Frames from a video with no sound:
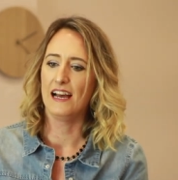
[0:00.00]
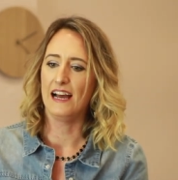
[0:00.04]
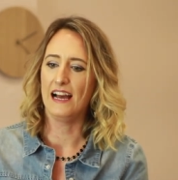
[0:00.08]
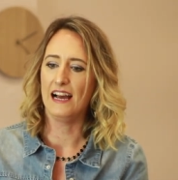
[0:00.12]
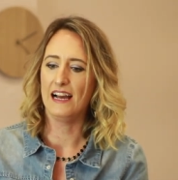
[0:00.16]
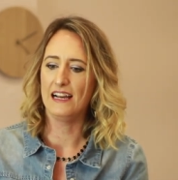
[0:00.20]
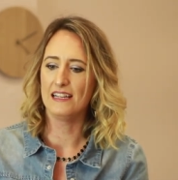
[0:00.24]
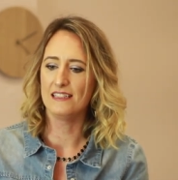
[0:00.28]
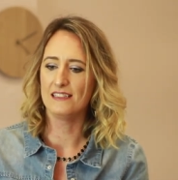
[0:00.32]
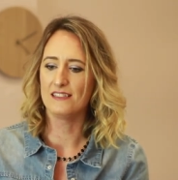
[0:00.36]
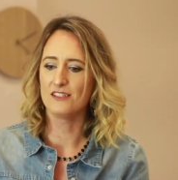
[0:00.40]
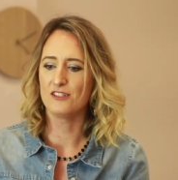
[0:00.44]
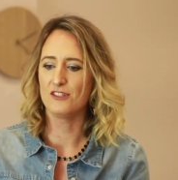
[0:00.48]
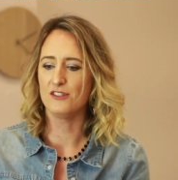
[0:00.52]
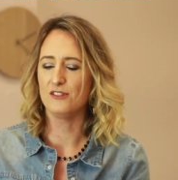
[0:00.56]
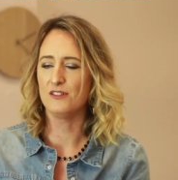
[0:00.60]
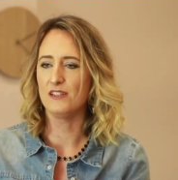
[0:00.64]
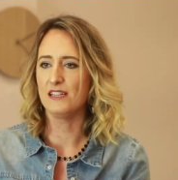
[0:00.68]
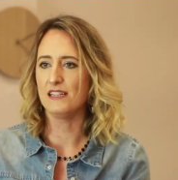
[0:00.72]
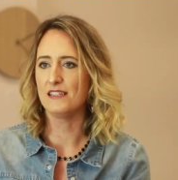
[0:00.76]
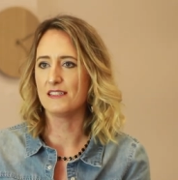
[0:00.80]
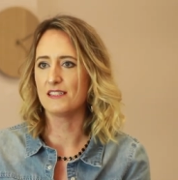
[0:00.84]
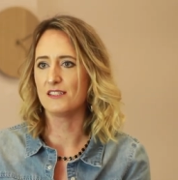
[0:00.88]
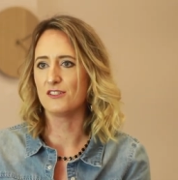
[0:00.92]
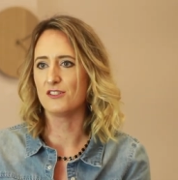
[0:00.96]
and you
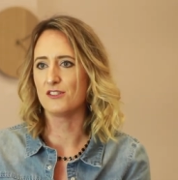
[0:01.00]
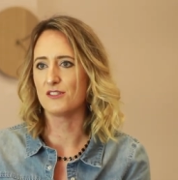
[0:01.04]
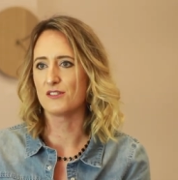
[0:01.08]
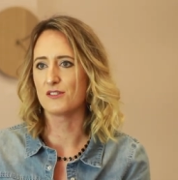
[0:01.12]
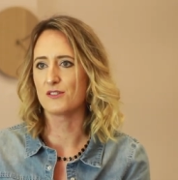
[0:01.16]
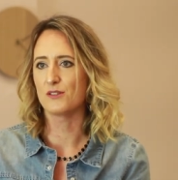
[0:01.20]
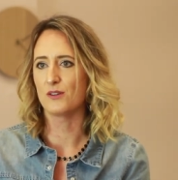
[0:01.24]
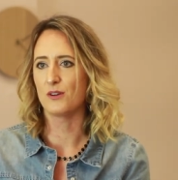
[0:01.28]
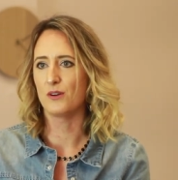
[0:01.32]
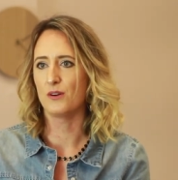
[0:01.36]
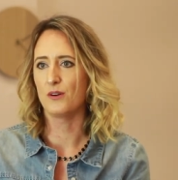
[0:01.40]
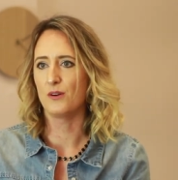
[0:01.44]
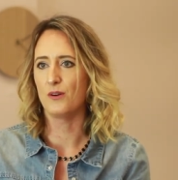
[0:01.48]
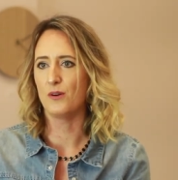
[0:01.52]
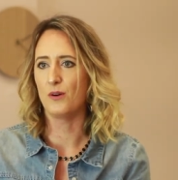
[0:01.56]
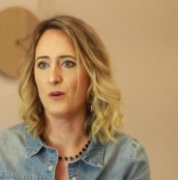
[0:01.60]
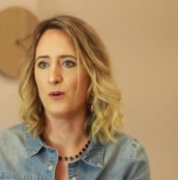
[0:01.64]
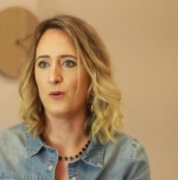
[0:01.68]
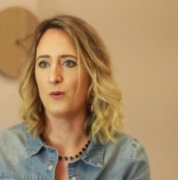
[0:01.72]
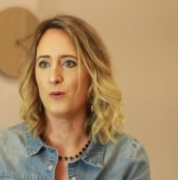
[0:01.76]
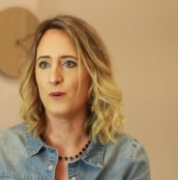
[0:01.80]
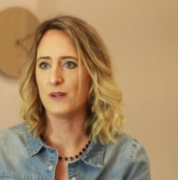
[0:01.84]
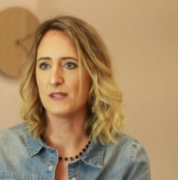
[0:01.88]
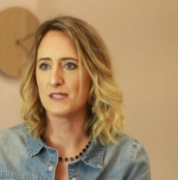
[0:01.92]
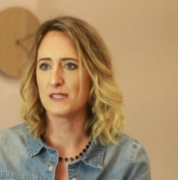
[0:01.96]
need to just
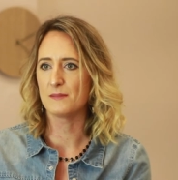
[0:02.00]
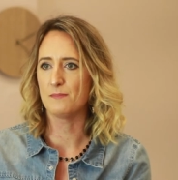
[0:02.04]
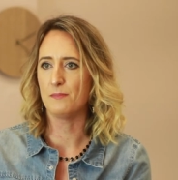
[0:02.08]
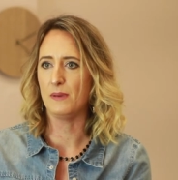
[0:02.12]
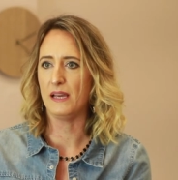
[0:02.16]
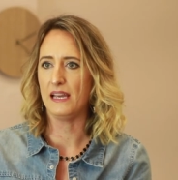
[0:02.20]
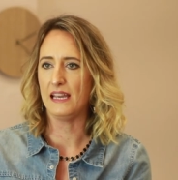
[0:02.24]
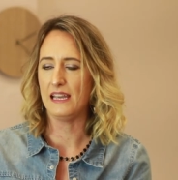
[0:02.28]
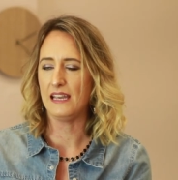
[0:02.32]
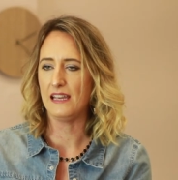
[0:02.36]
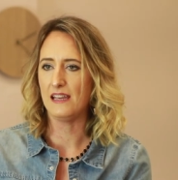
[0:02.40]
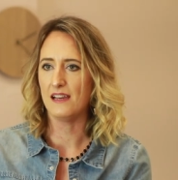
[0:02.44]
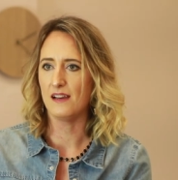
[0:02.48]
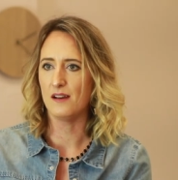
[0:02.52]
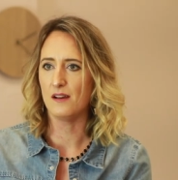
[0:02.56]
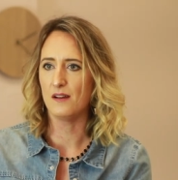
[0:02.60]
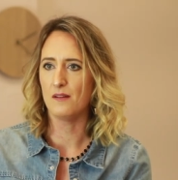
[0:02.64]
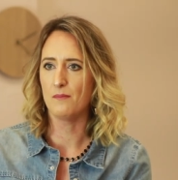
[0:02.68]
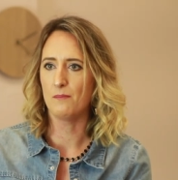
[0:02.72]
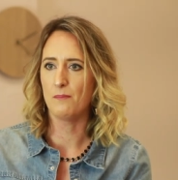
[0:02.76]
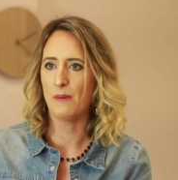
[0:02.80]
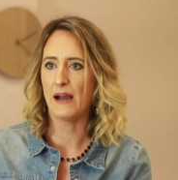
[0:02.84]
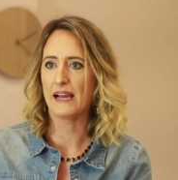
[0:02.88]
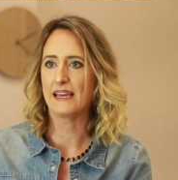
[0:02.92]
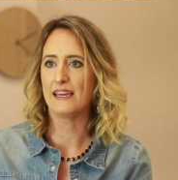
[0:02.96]
always be
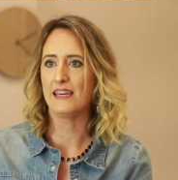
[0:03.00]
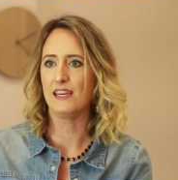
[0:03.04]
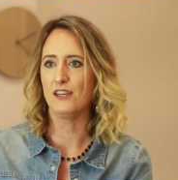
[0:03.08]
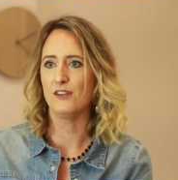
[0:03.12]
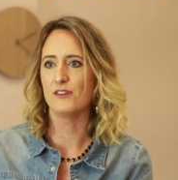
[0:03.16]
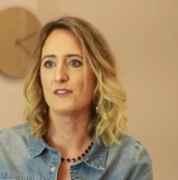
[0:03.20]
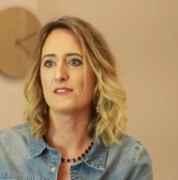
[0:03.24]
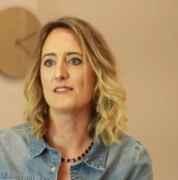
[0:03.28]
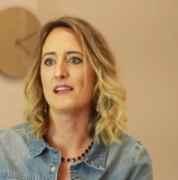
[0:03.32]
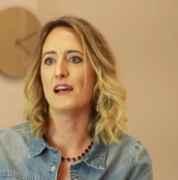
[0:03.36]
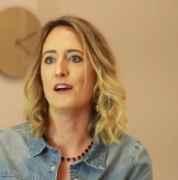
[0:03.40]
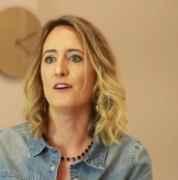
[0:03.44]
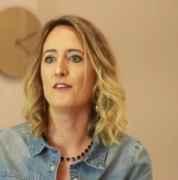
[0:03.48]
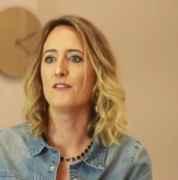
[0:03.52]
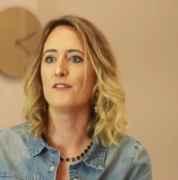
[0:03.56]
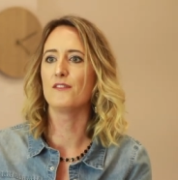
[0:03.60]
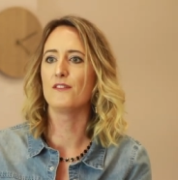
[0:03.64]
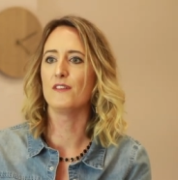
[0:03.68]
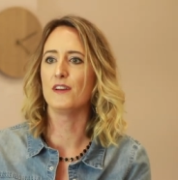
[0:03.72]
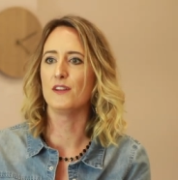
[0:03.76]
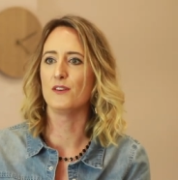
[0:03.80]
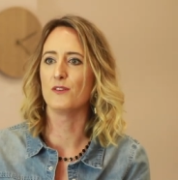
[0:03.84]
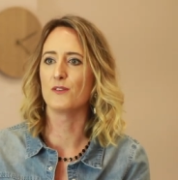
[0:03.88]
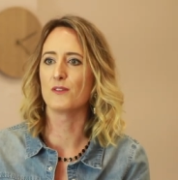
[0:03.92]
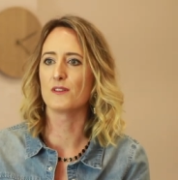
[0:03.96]
backing yourself
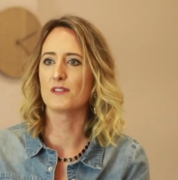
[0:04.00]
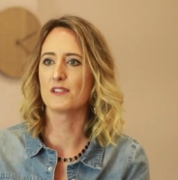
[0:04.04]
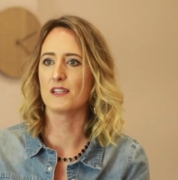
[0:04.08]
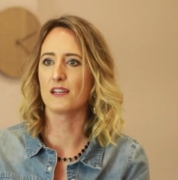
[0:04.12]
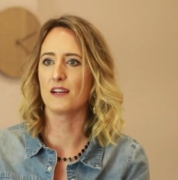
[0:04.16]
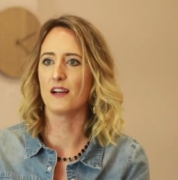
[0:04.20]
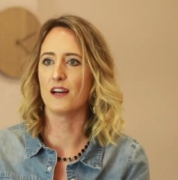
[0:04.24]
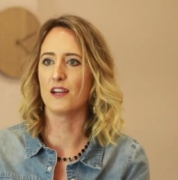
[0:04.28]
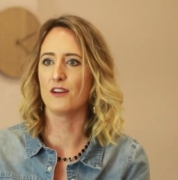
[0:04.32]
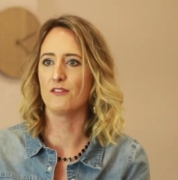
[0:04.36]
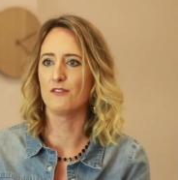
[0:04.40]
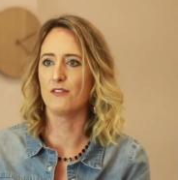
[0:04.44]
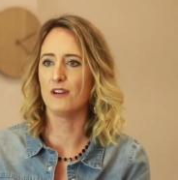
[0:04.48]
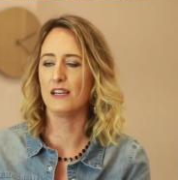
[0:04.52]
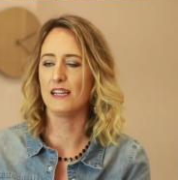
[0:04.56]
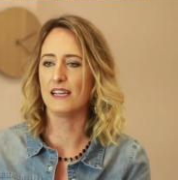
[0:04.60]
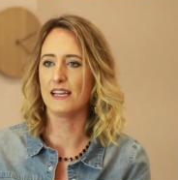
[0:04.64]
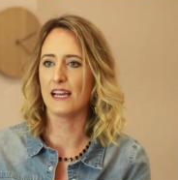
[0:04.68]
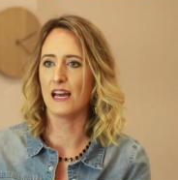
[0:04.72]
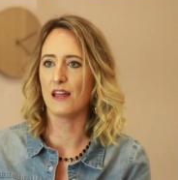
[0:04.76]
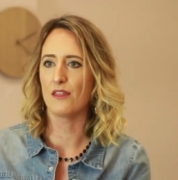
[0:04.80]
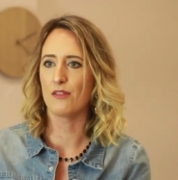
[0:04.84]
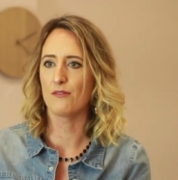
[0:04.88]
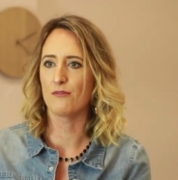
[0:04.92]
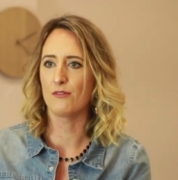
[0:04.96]
in order to kind of really
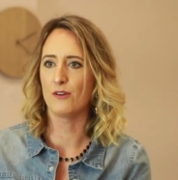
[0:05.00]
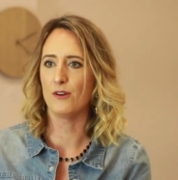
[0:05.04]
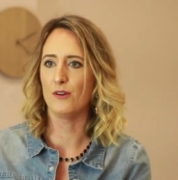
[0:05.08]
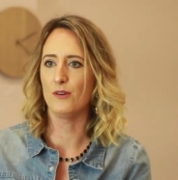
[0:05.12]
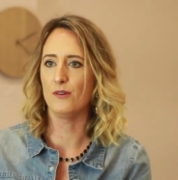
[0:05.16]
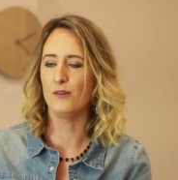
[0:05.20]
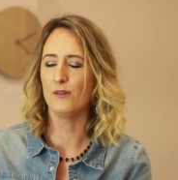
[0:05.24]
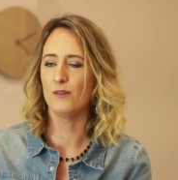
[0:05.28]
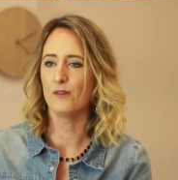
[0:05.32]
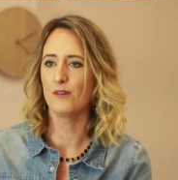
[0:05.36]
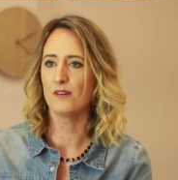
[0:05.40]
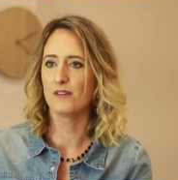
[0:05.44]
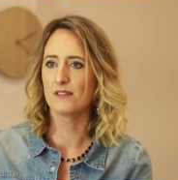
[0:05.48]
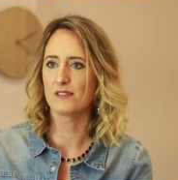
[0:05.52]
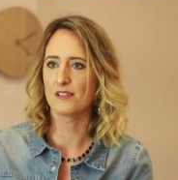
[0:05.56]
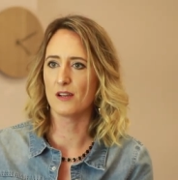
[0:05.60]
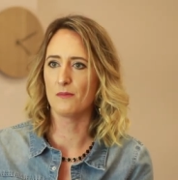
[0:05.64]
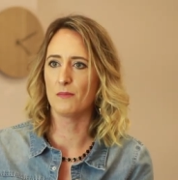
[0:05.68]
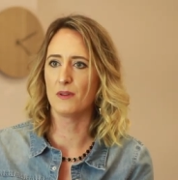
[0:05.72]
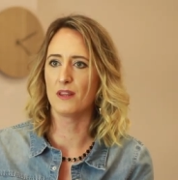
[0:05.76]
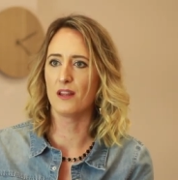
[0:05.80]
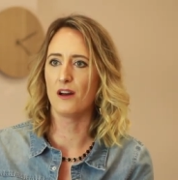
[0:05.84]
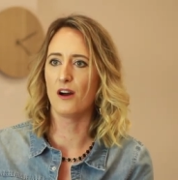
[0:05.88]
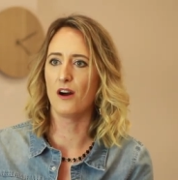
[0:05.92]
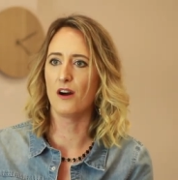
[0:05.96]
get through
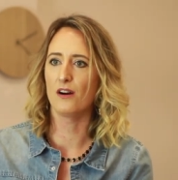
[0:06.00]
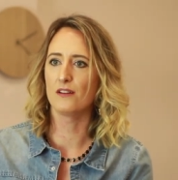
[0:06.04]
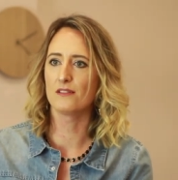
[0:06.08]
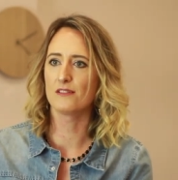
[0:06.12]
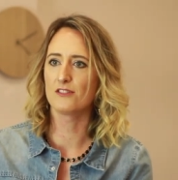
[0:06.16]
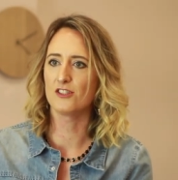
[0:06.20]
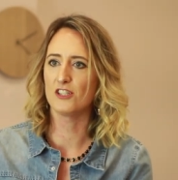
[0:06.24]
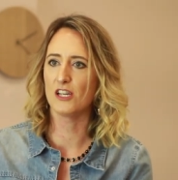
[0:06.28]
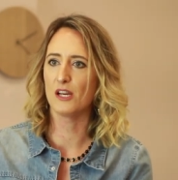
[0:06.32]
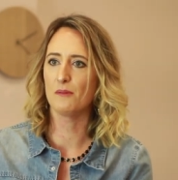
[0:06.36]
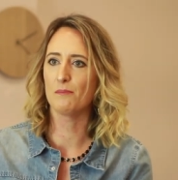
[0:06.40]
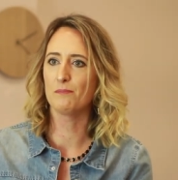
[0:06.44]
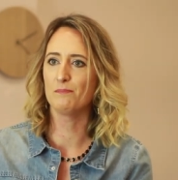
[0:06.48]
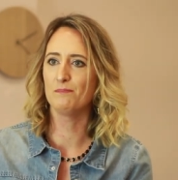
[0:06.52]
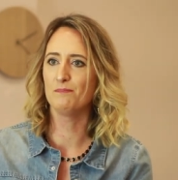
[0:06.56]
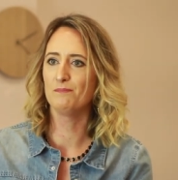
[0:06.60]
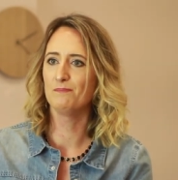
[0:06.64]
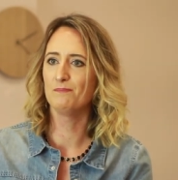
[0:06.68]
some of the hardship.